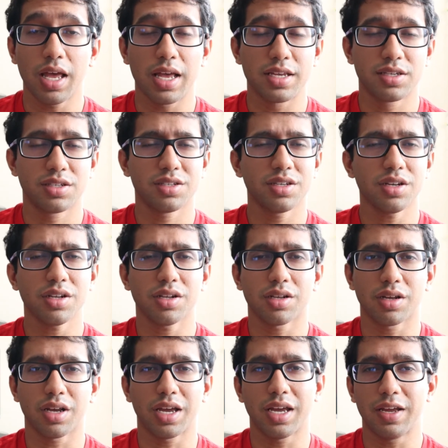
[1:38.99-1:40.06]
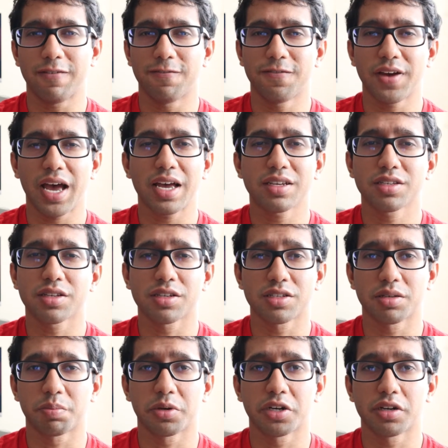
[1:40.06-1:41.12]
it's still a vastly
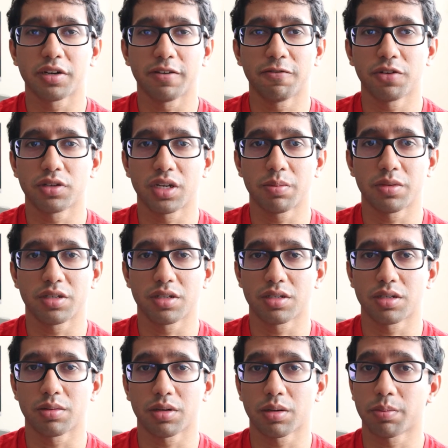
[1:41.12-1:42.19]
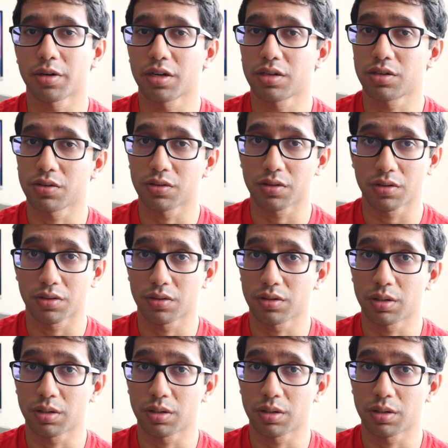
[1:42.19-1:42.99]
superior infotainment system compared to